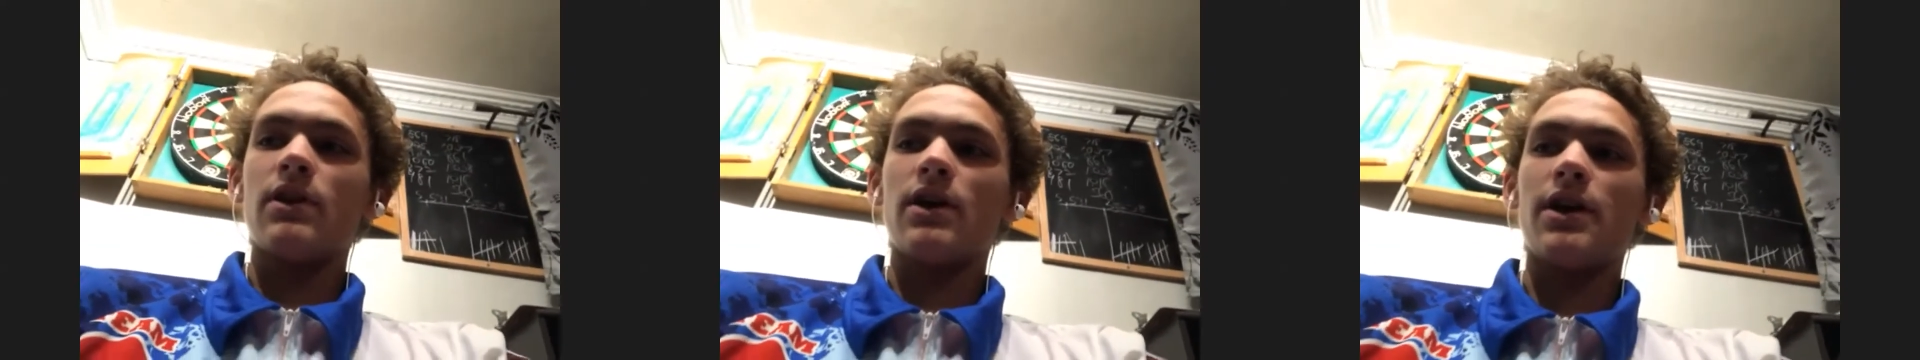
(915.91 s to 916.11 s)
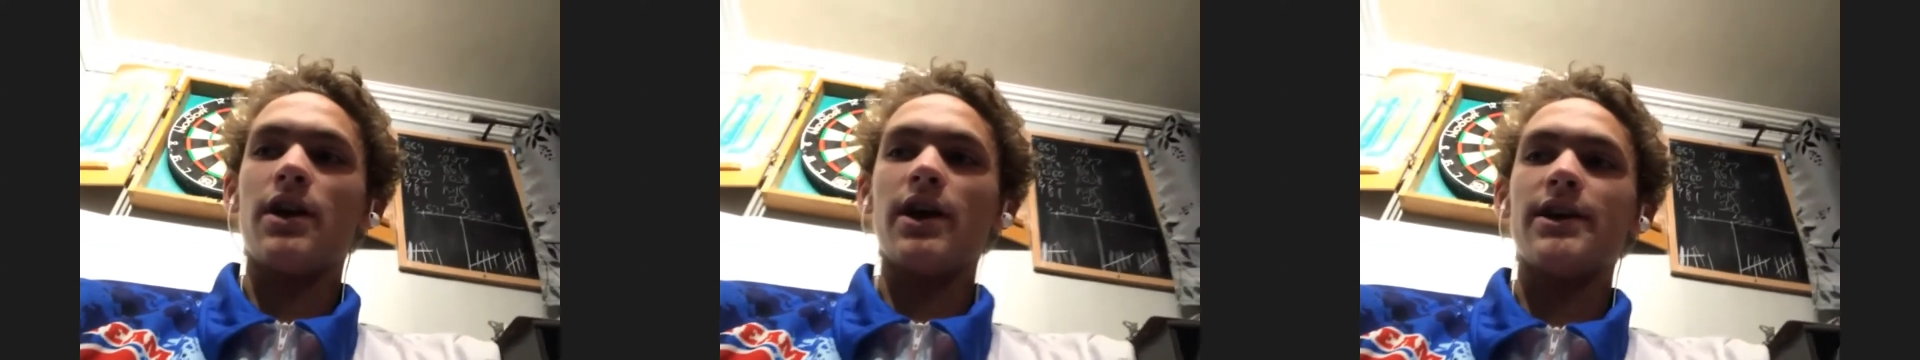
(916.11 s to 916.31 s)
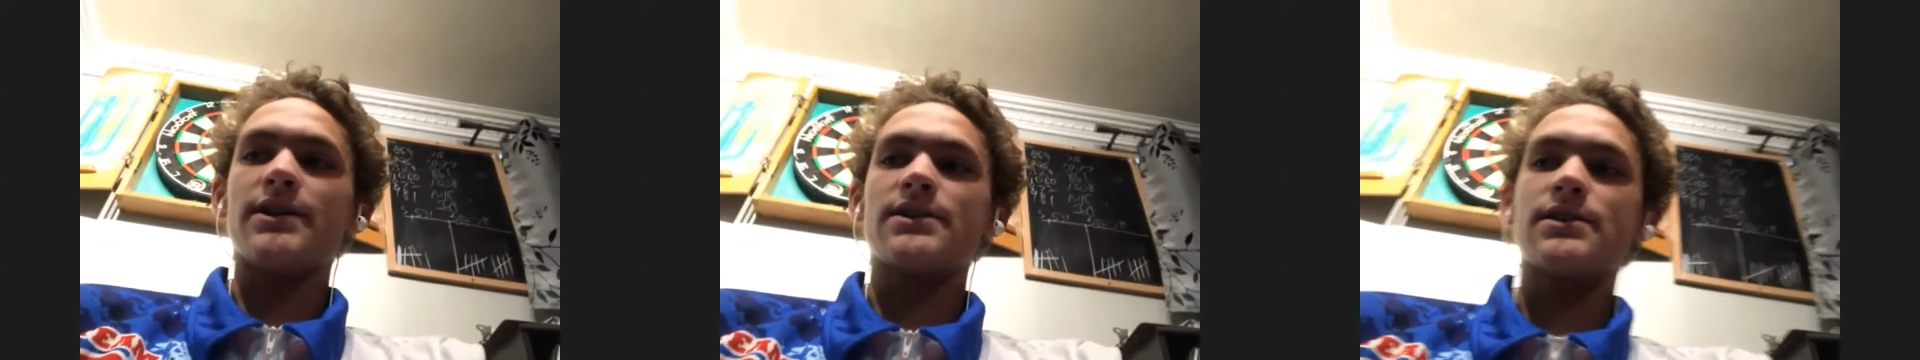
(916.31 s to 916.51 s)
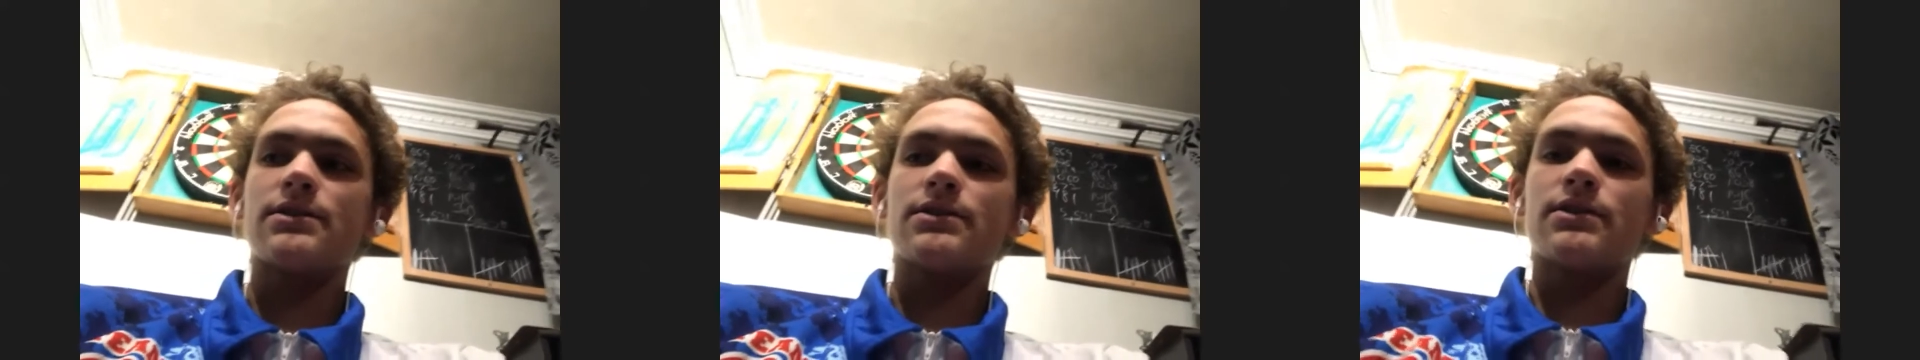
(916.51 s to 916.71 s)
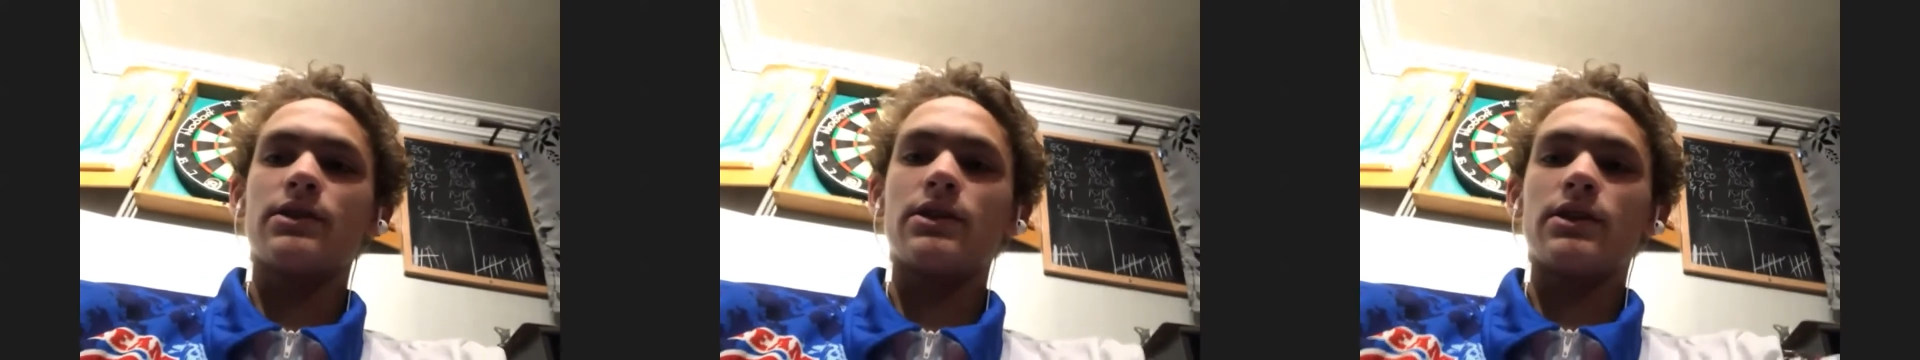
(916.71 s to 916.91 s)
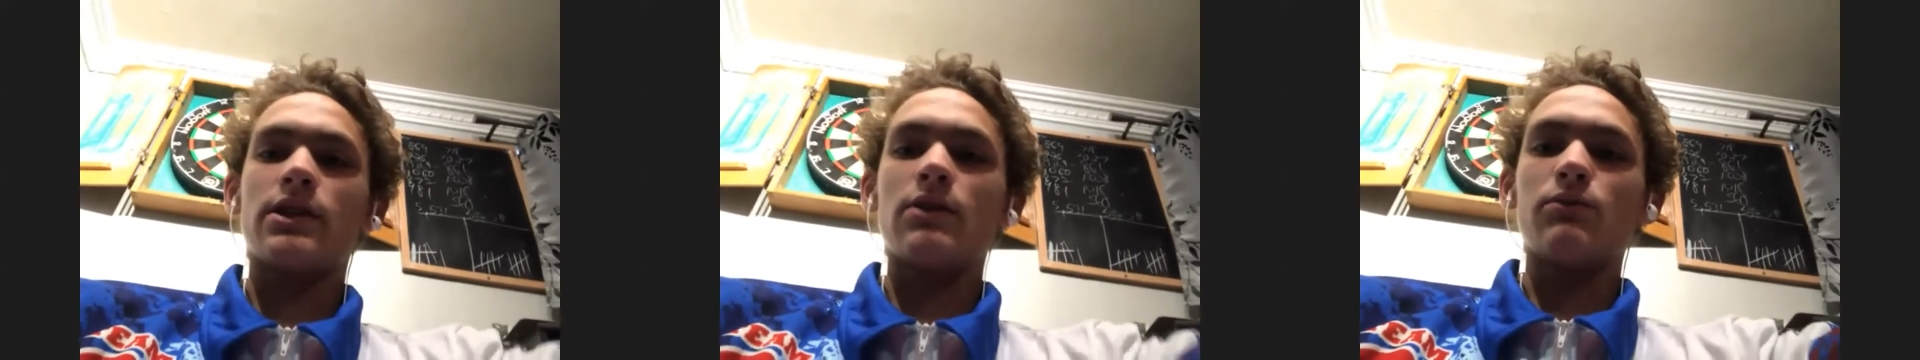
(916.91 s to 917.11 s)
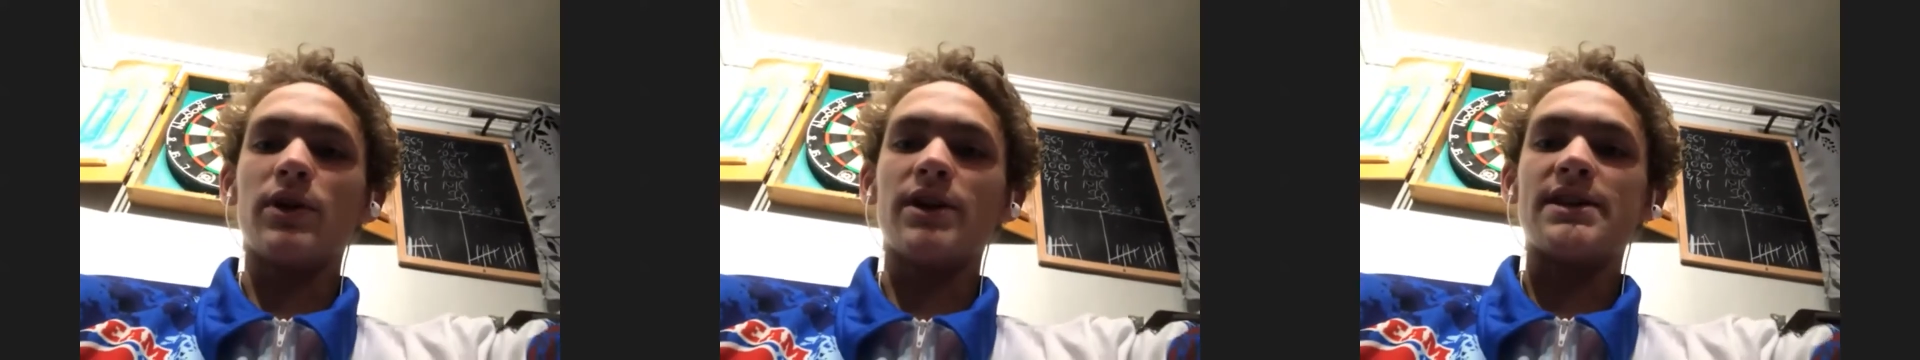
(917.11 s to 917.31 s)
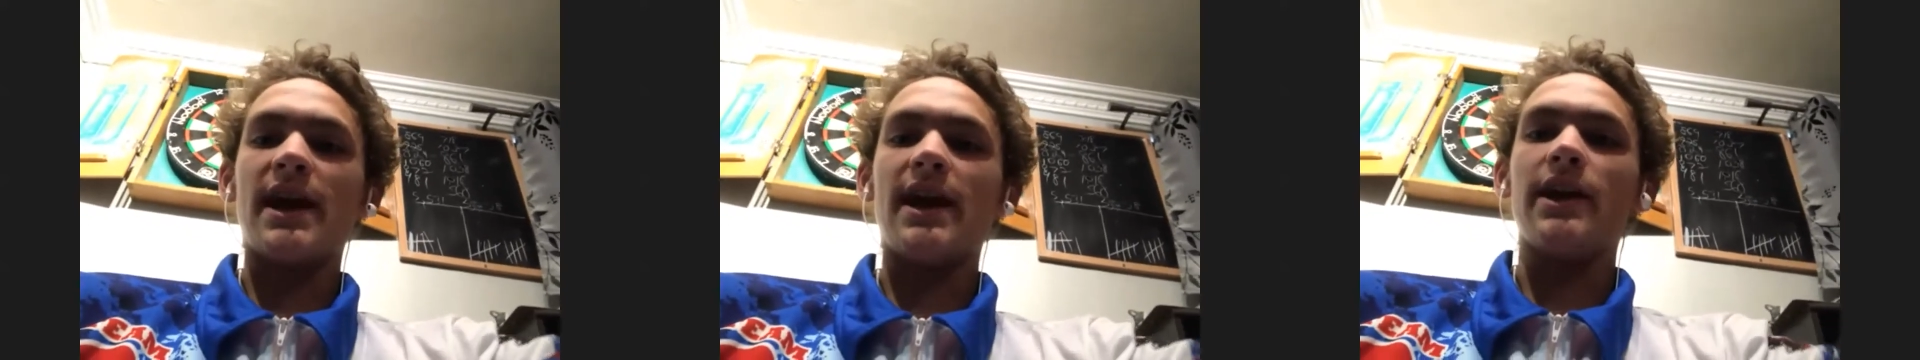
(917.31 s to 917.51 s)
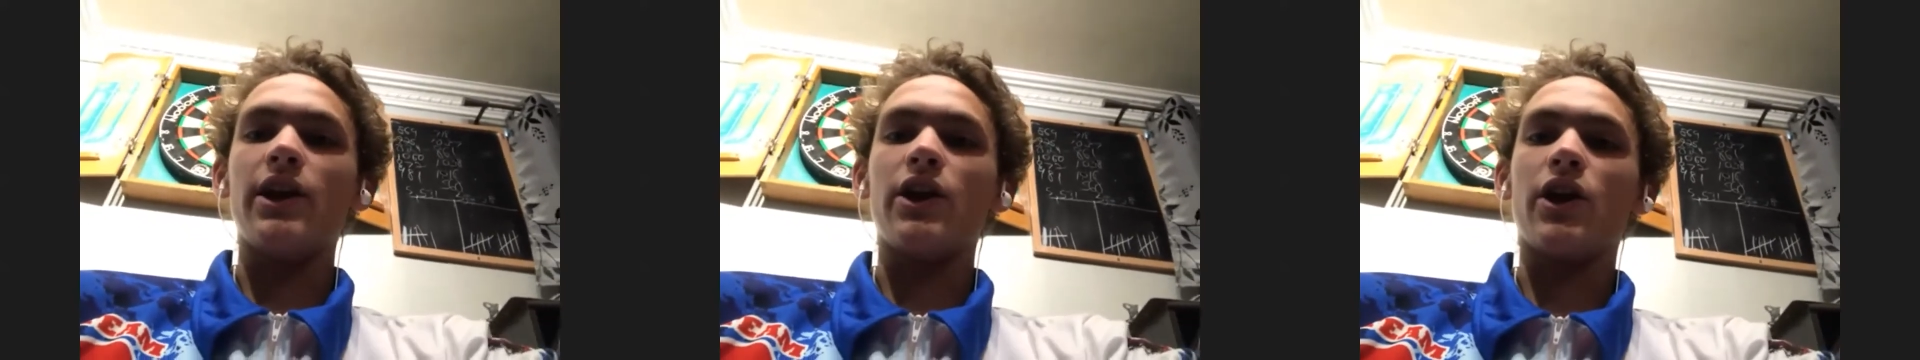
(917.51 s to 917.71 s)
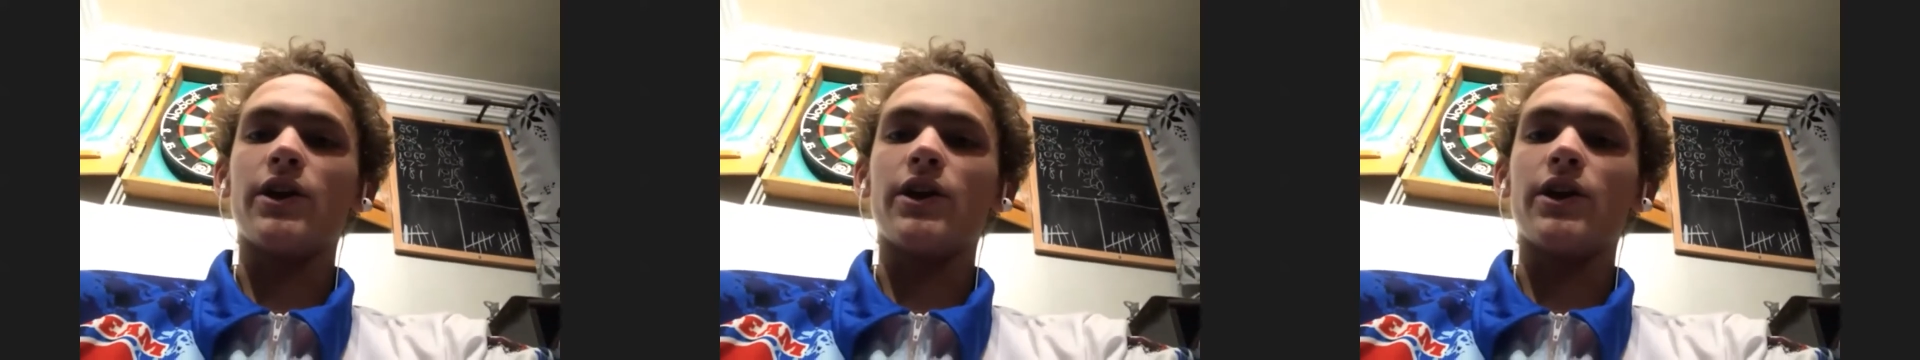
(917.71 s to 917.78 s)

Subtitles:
a nice retaining